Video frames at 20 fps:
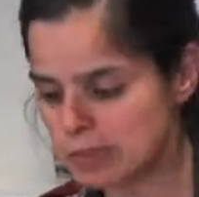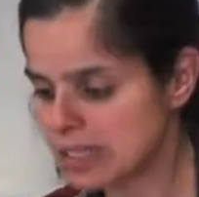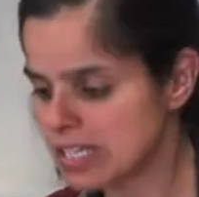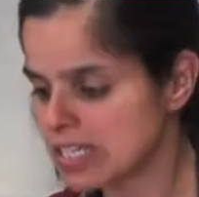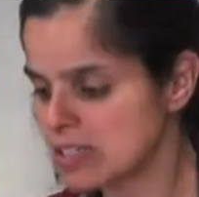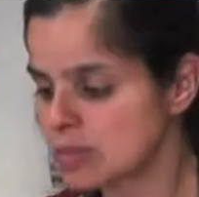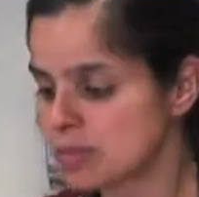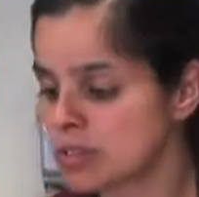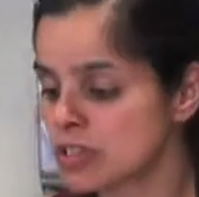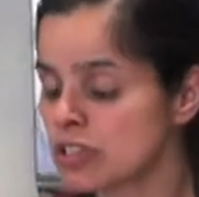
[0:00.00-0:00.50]

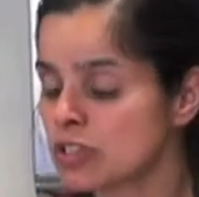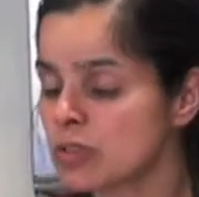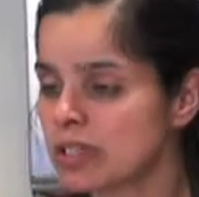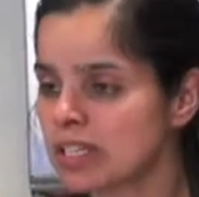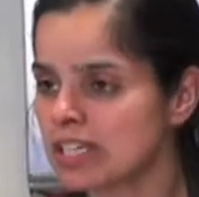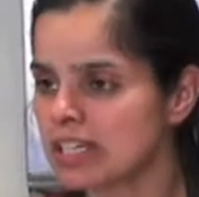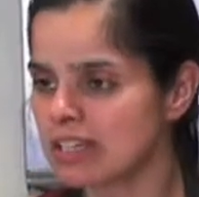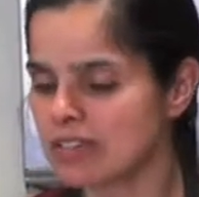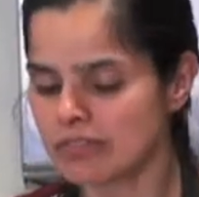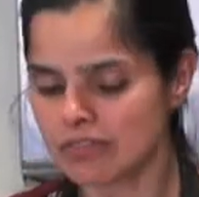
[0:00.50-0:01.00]
because we're
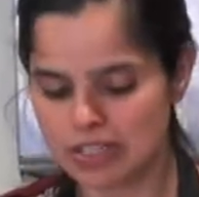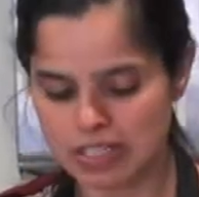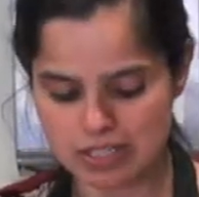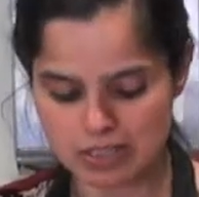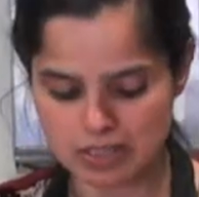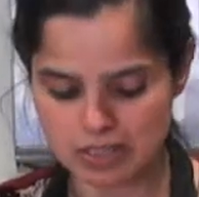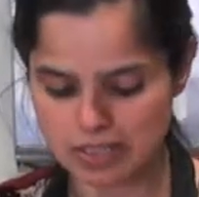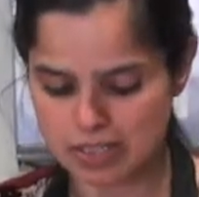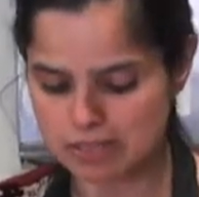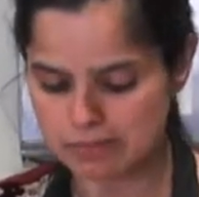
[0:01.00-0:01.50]
doing it in
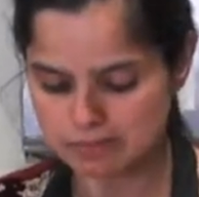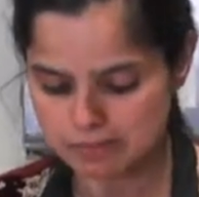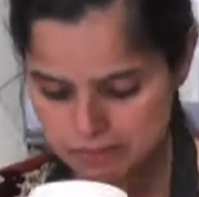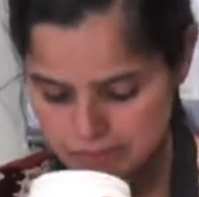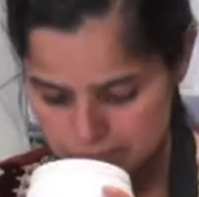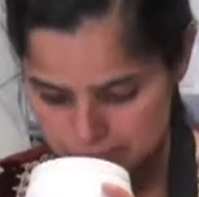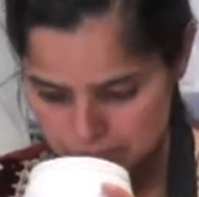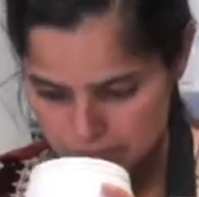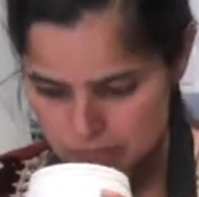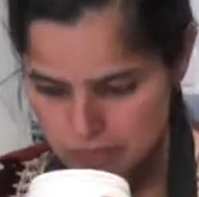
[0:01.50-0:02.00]
a
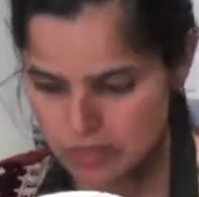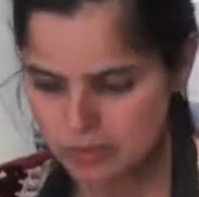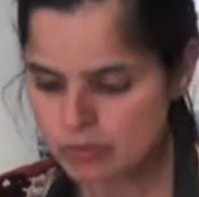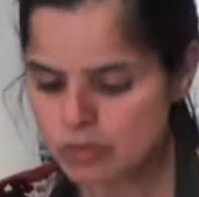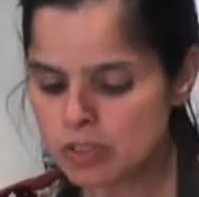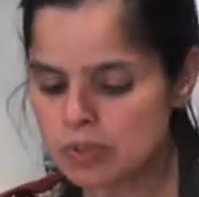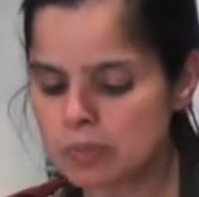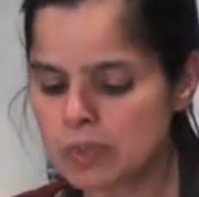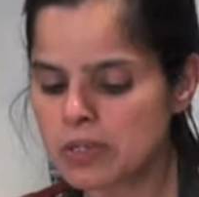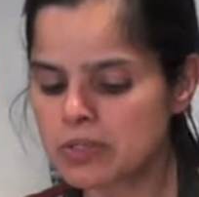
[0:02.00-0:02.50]

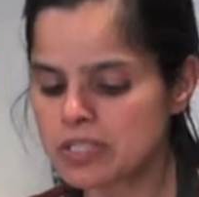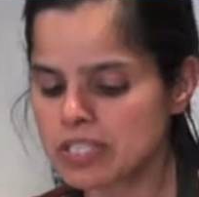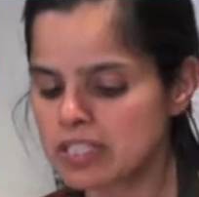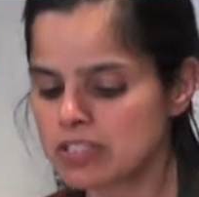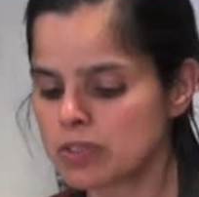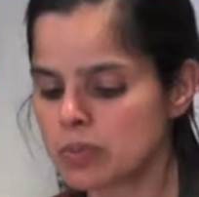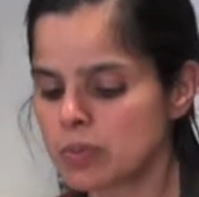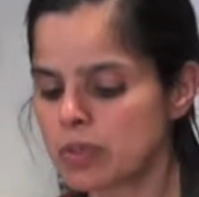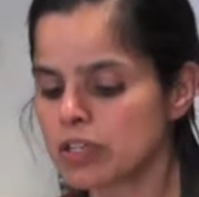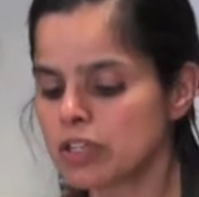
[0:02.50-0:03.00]
food
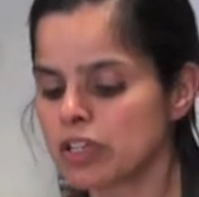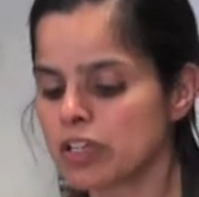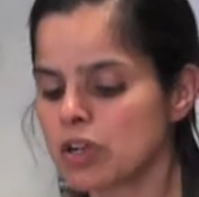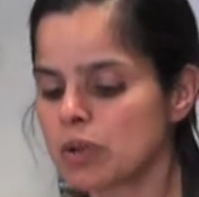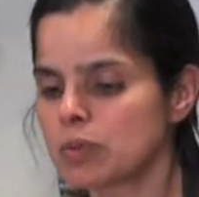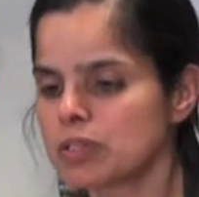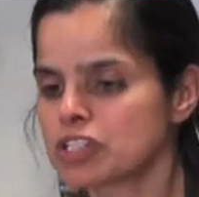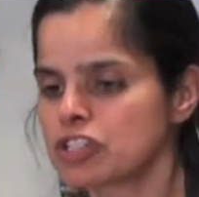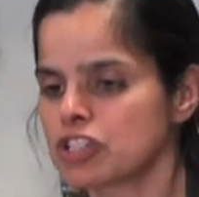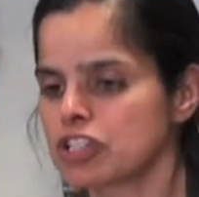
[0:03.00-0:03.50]
processor, we're going to go with